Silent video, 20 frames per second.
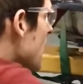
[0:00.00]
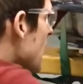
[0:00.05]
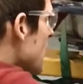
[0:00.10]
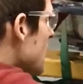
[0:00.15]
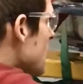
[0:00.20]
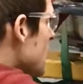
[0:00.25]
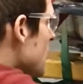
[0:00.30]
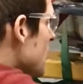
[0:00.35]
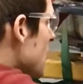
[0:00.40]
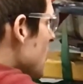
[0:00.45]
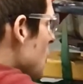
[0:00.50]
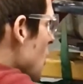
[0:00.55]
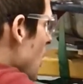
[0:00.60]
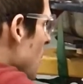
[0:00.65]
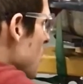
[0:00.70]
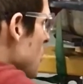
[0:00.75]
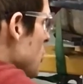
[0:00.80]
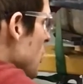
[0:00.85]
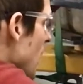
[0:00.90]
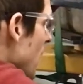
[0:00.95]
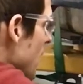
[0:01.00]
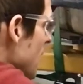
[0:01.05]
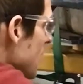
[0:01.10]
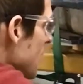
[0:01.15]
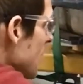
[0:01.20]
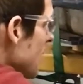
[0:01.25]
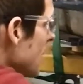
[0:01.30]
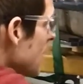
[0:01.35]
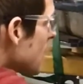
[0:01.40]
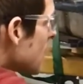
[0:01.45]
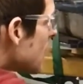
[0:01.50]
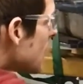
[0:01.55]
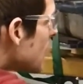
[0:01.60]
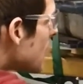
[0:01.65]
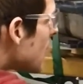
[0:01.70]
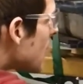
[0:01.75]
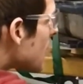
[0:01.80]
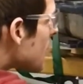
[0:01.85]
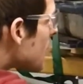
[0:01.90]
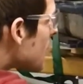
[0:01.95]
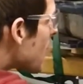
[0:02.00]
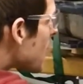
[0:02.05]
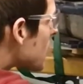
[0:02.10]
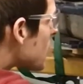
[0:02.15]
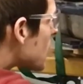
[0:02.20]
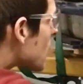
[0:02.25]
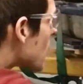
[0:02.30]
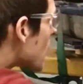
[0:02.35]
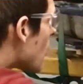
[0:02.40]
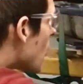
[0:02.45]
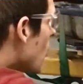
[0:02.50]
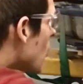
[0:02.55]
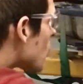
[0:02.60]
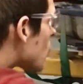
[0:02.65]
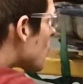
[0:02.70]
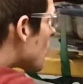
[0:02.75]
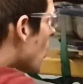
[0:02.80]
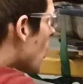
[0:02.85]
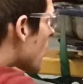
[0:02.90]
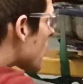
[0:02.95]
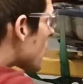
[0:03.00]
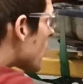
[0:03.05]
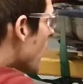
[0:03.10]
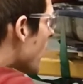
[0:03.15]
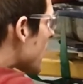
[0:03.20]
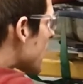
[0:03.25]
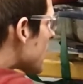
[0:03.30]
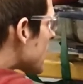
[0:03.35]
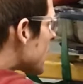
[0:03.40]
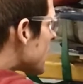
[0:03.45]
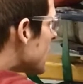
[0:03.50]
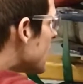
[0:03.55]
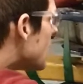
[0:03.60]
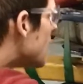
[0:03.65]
that's just a double check to make sure the holes were marked correctly.